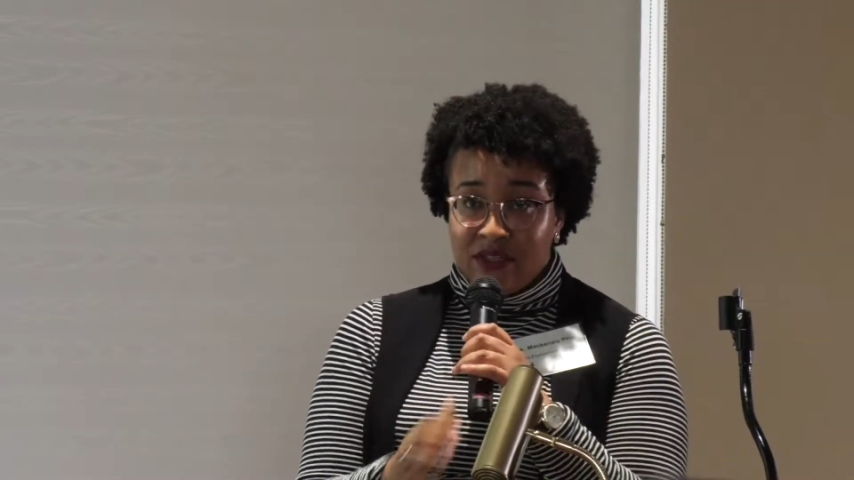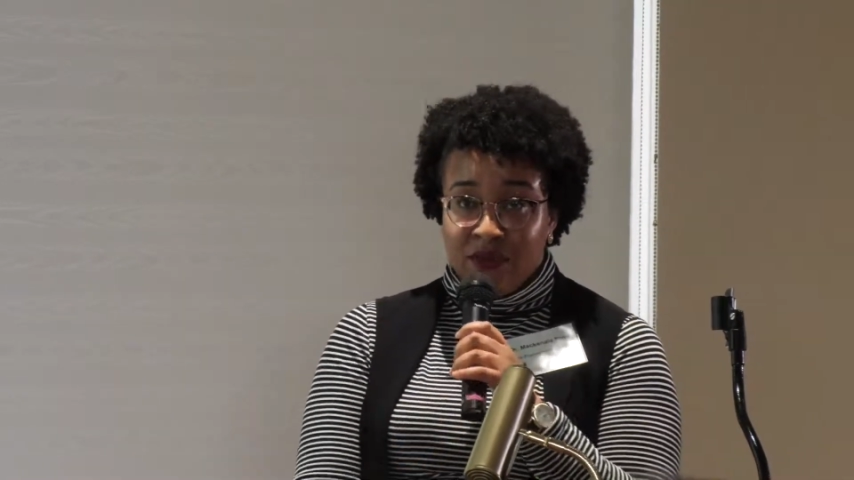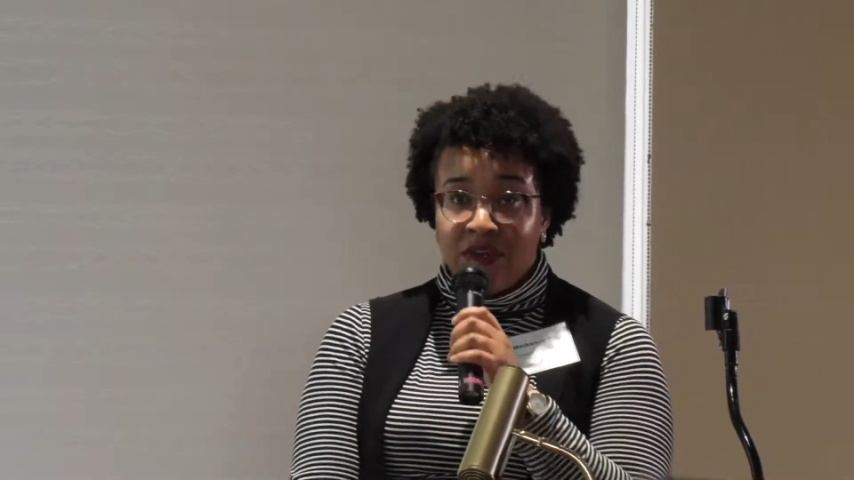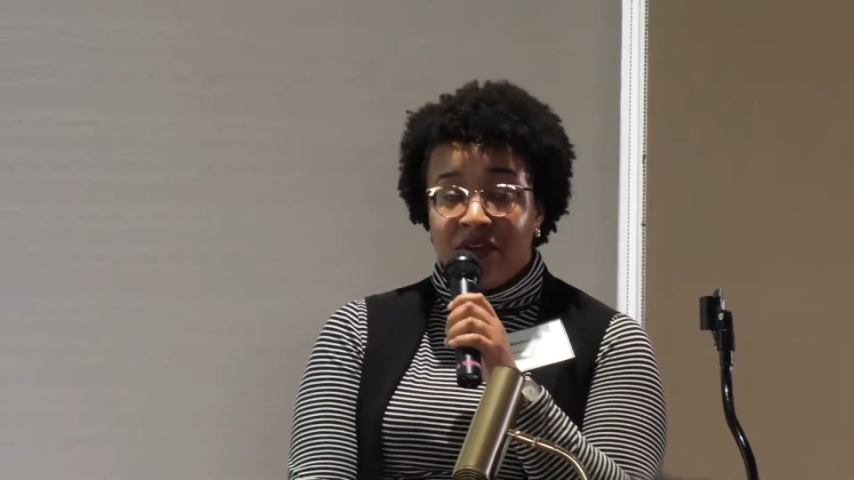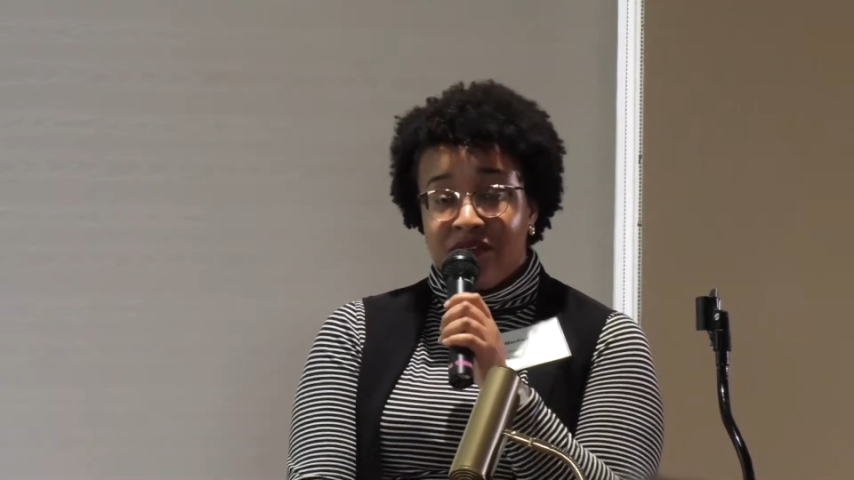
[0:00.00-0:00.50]
So
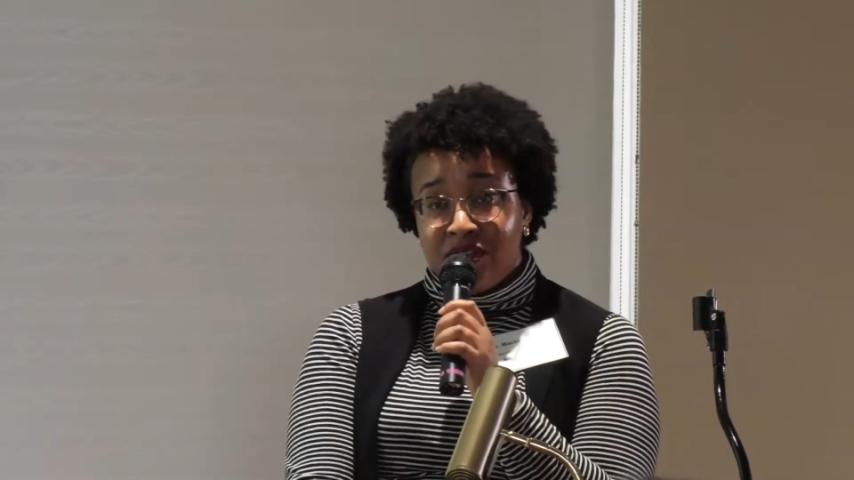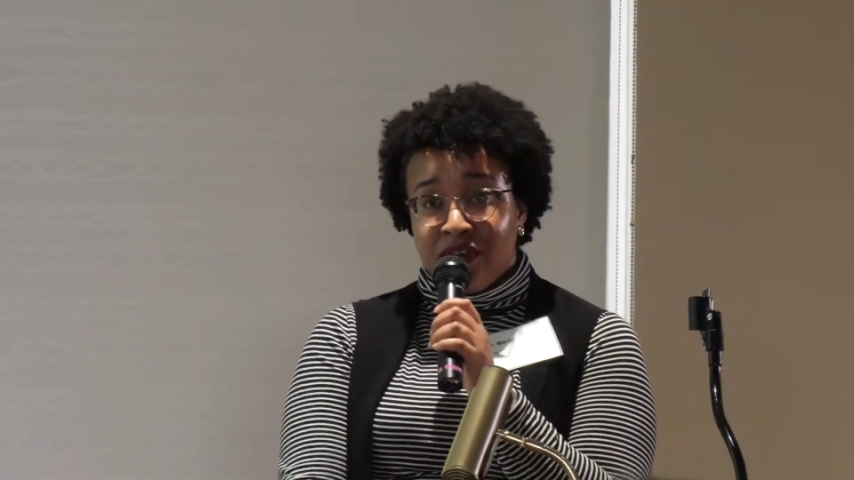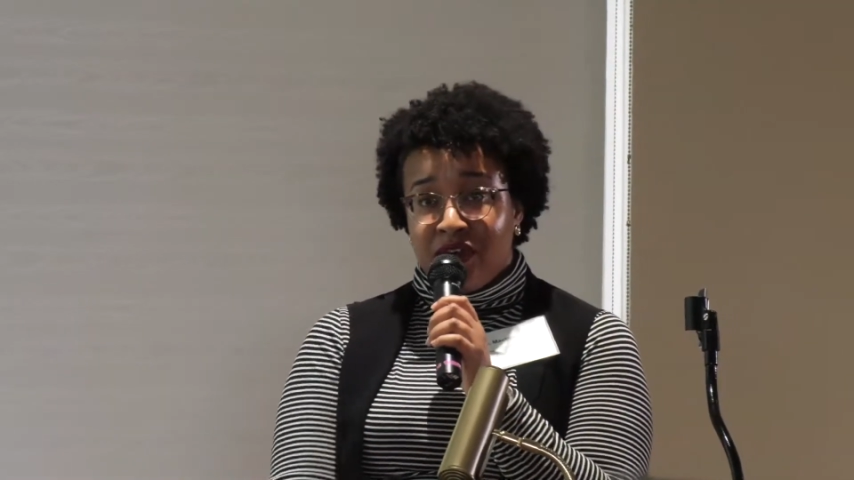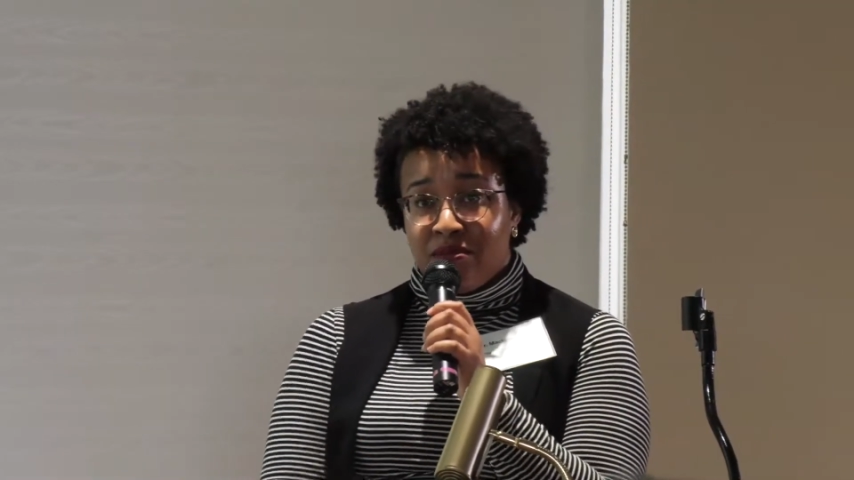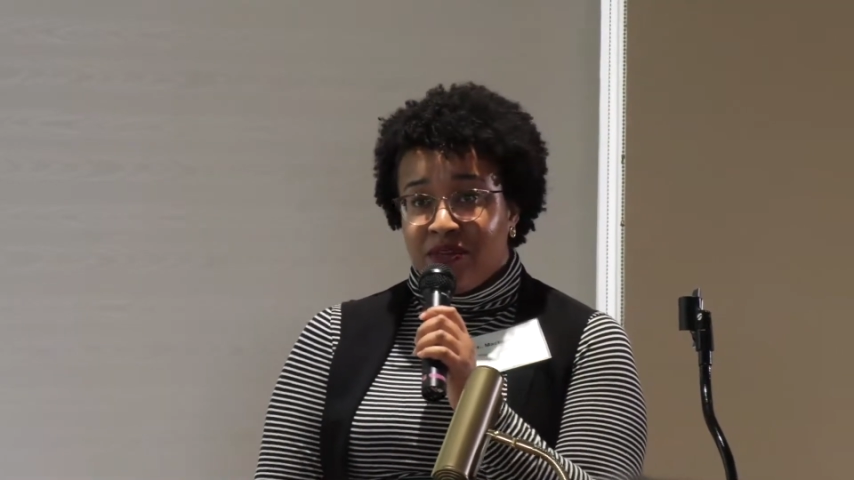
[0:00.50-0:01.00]
we could have
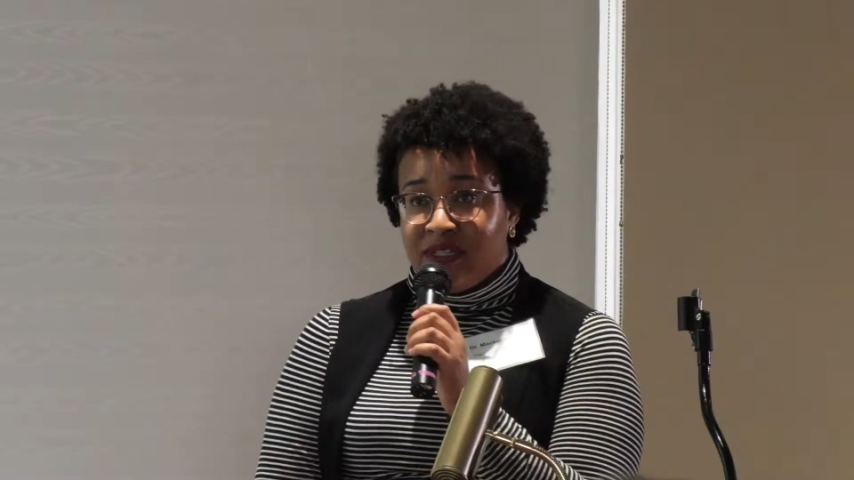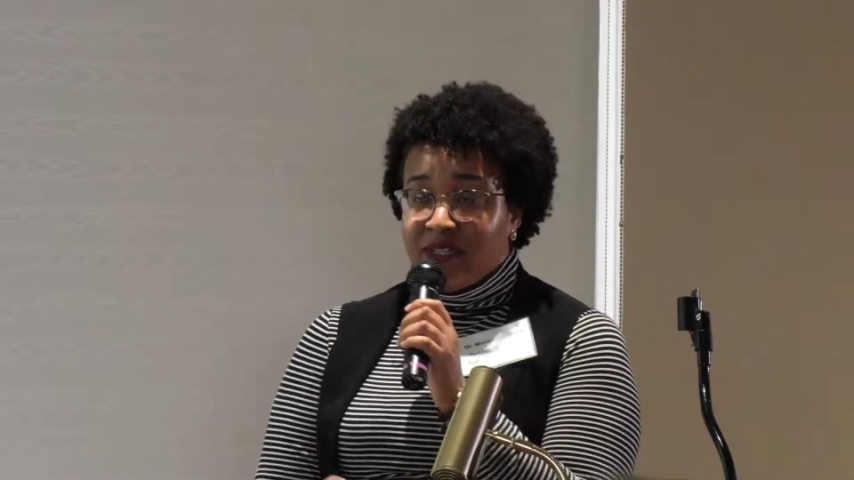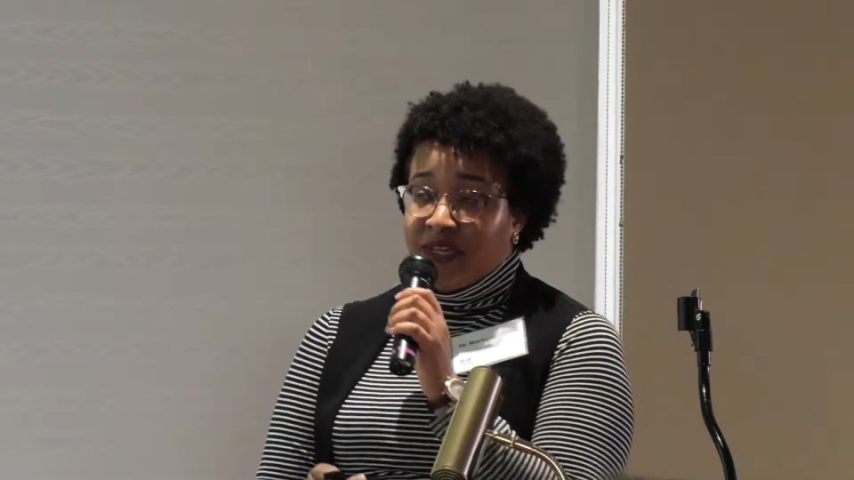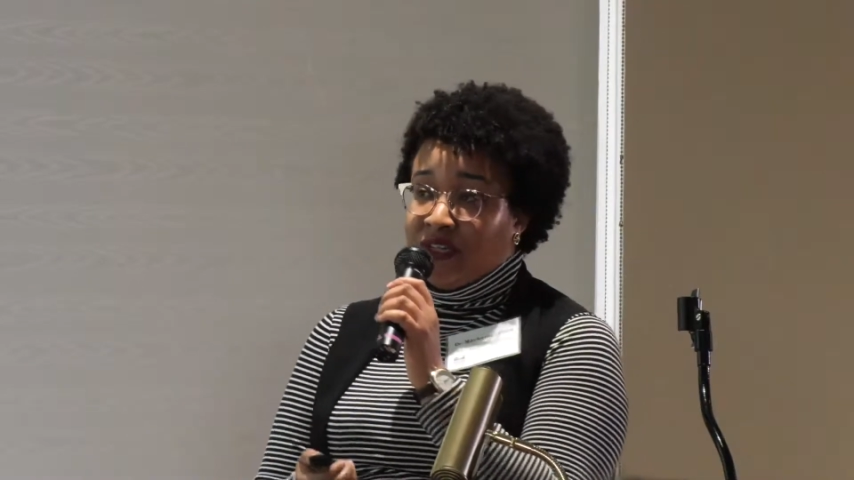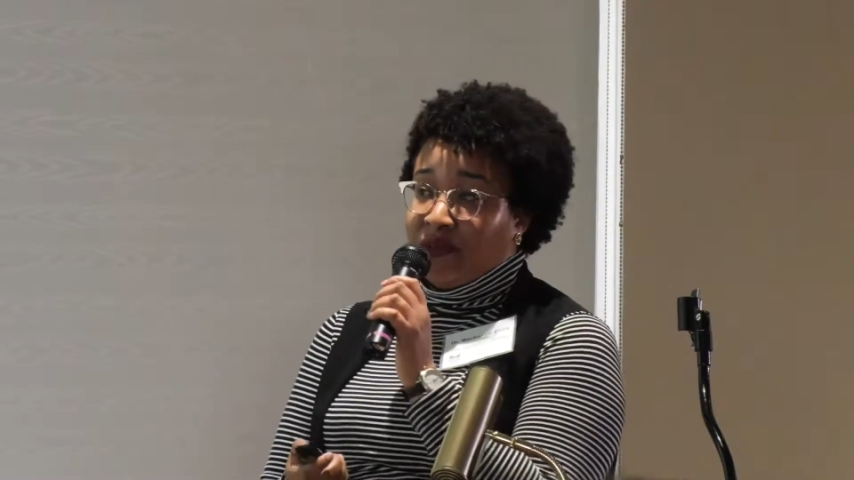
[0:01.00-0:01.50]
started our
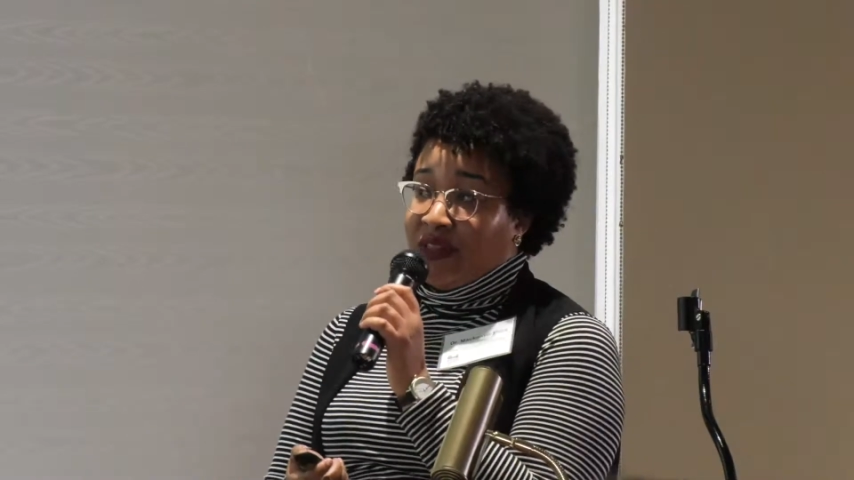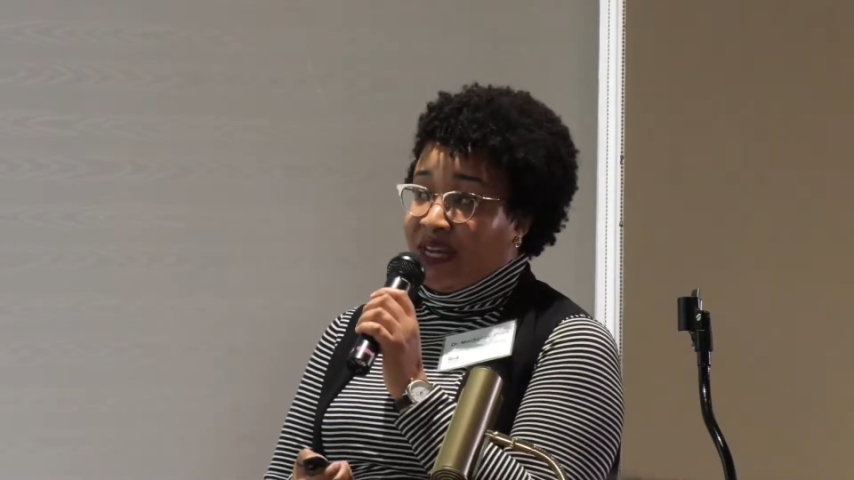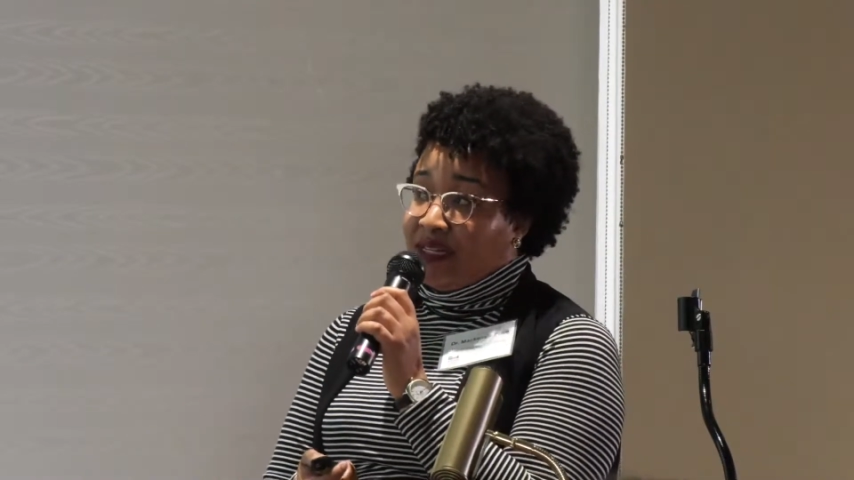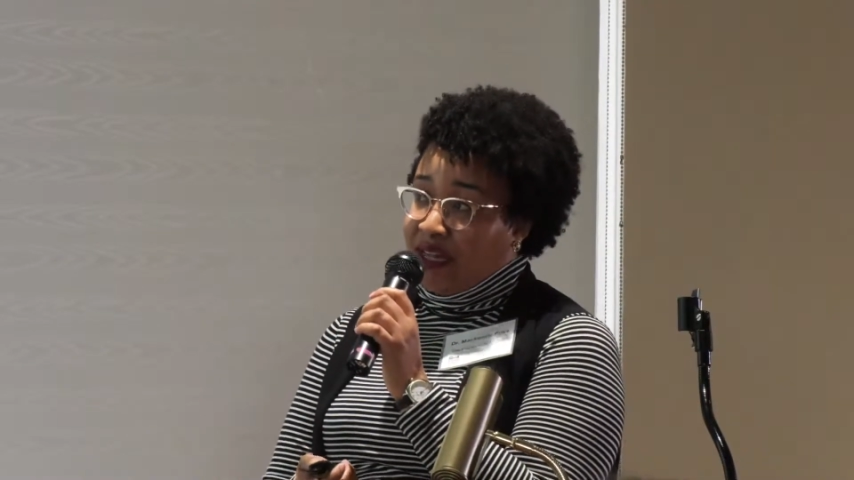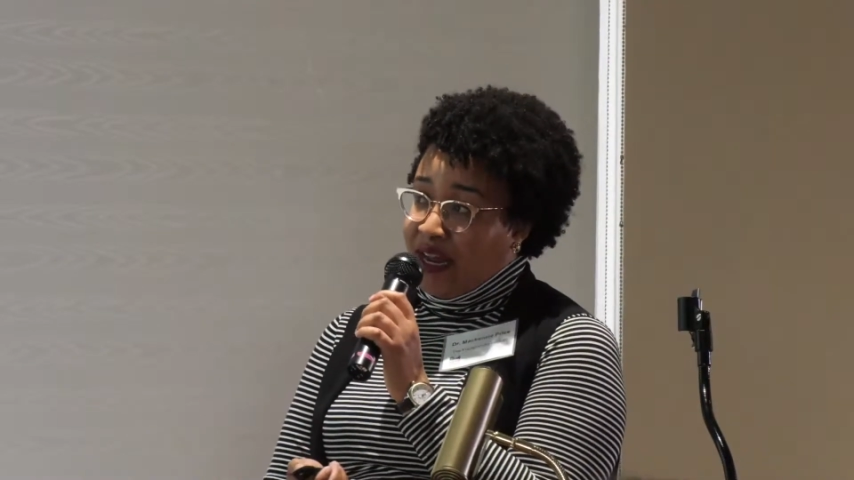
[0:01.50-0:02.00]
presentation with
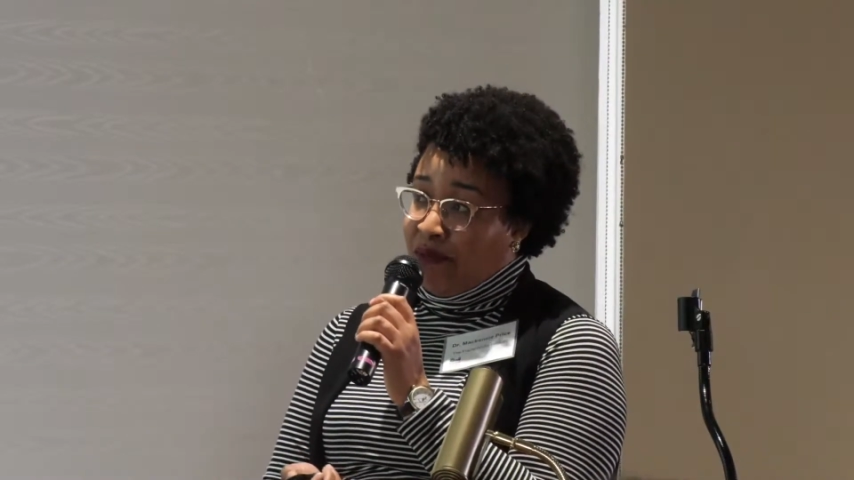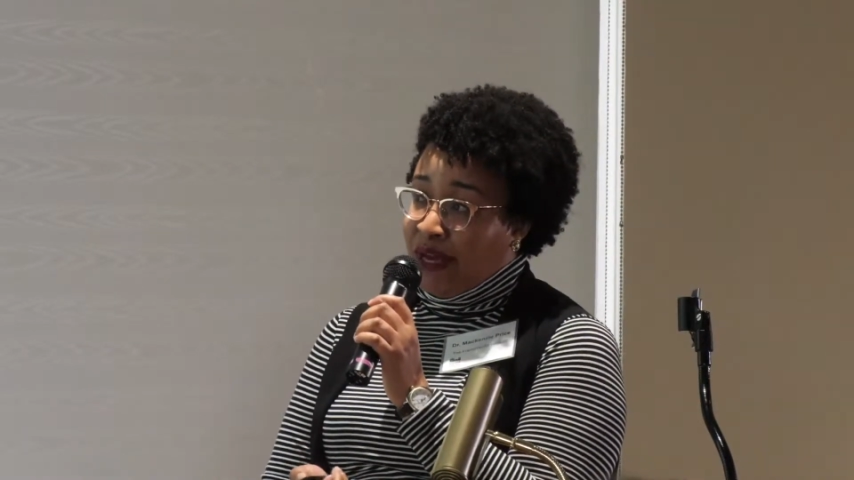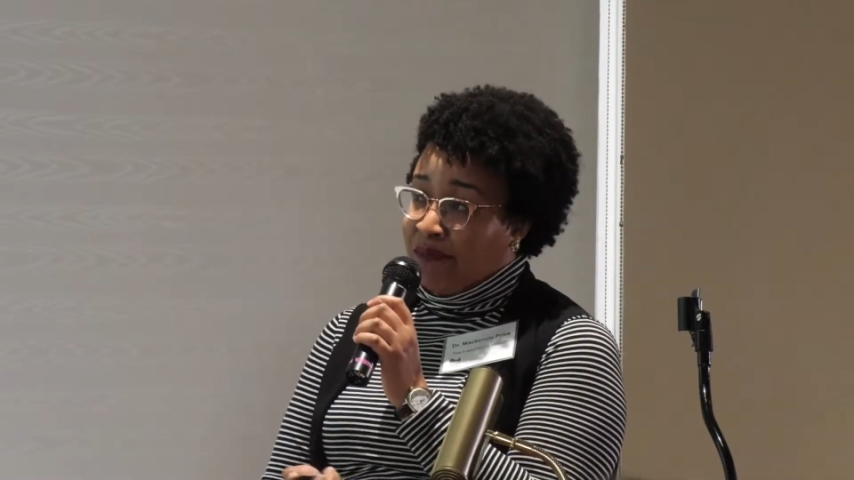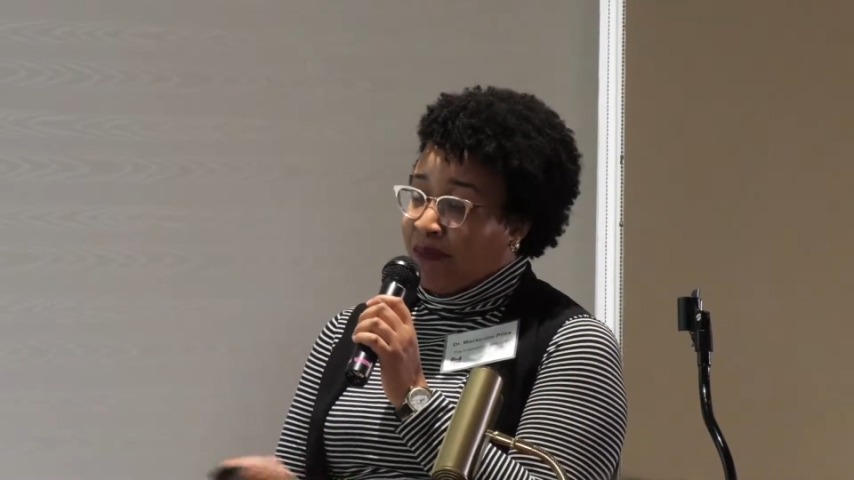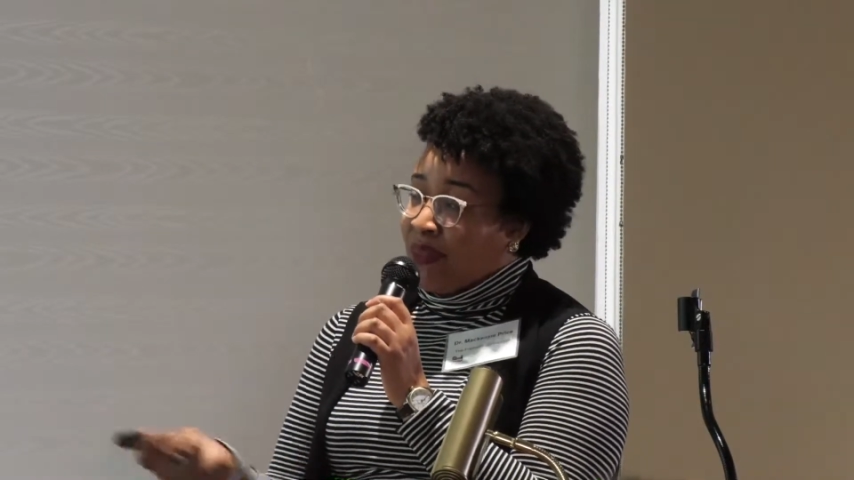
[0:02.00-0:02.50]
that today, but